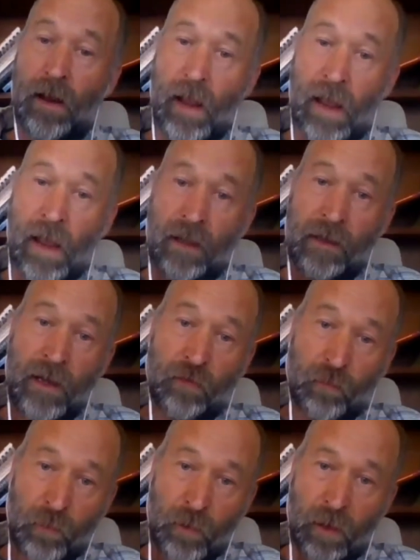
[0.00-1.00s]
and it's
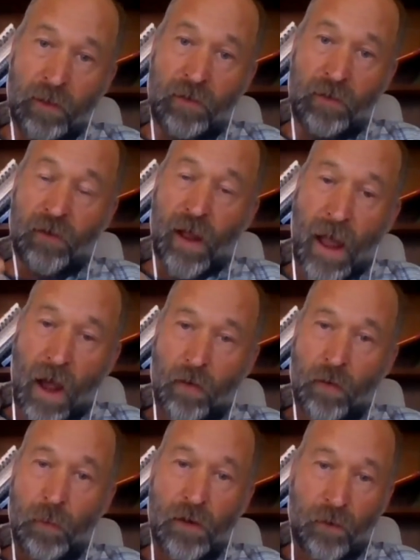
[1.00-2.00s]
really just how
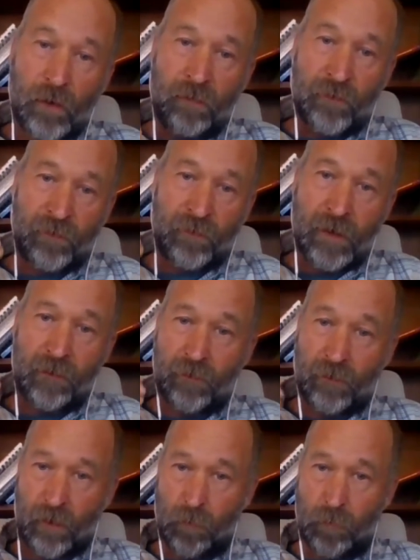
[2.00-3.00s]
do we grease the skids a
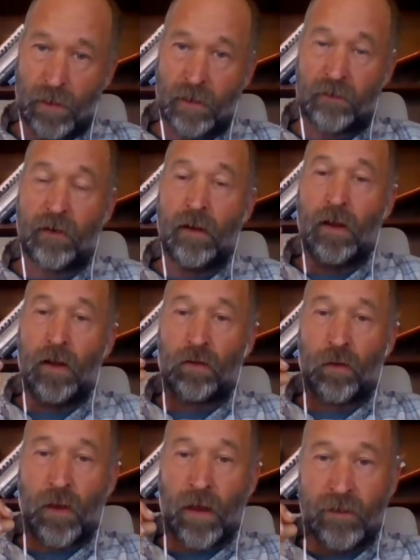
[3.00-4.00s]
little bit
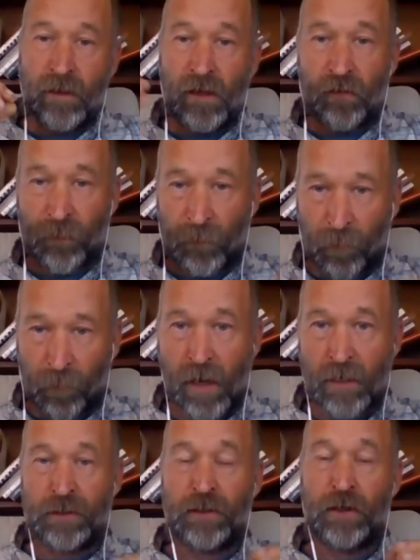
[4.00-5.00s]
so that these
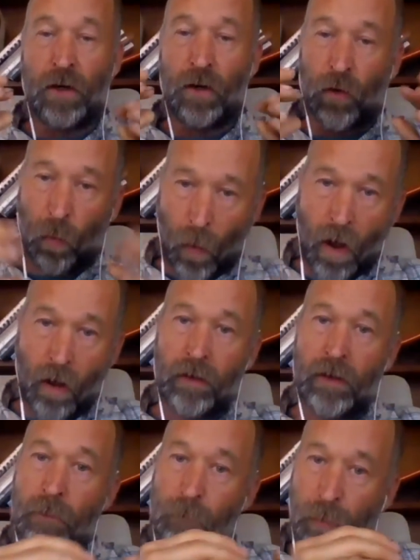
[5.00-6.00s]
fresh
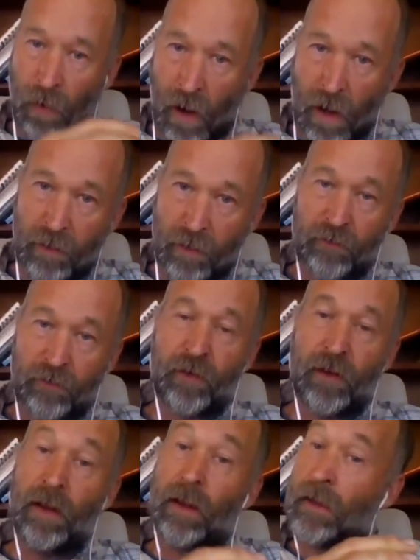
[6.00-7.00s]
quality products
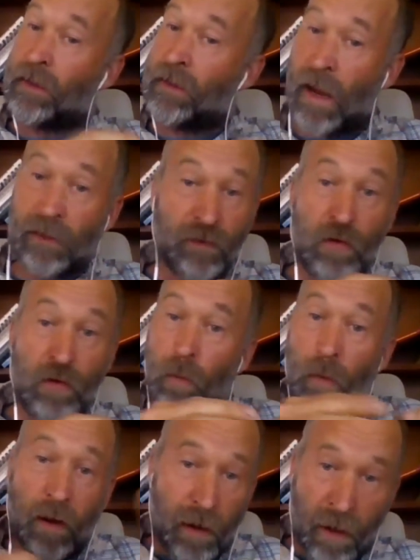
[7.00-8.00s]
get to
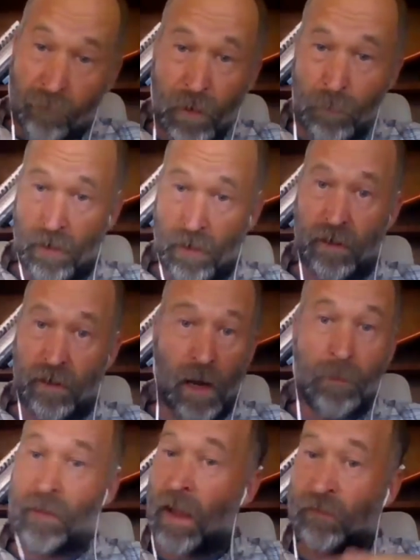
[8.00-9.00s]
everybody. I
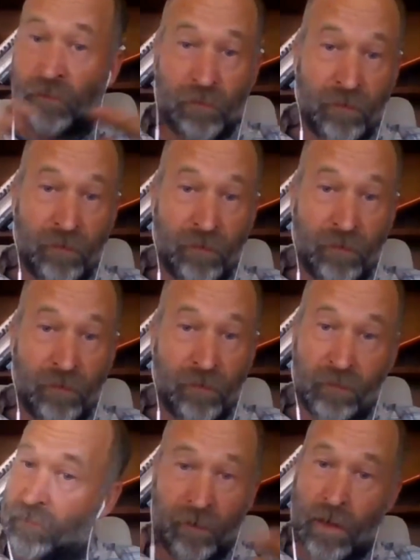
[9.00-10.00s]
mean, that's
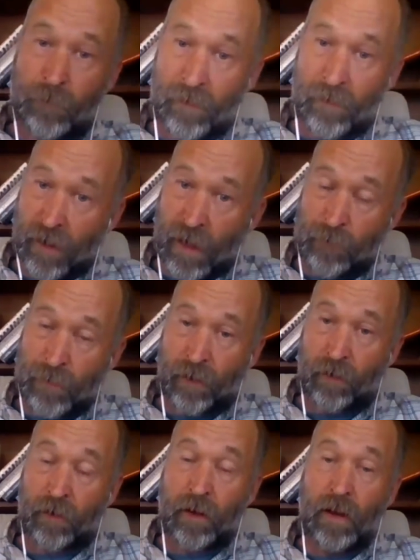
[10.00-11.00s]
that's the name of the
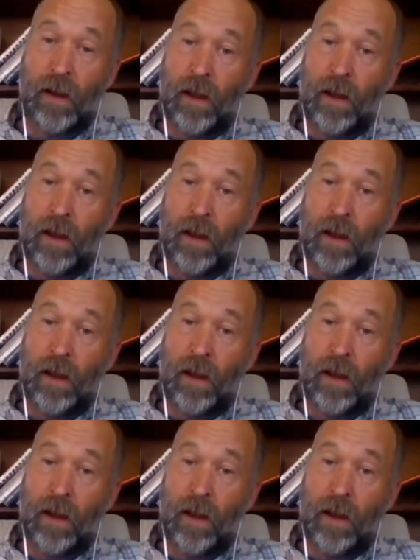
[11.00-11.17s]
game here.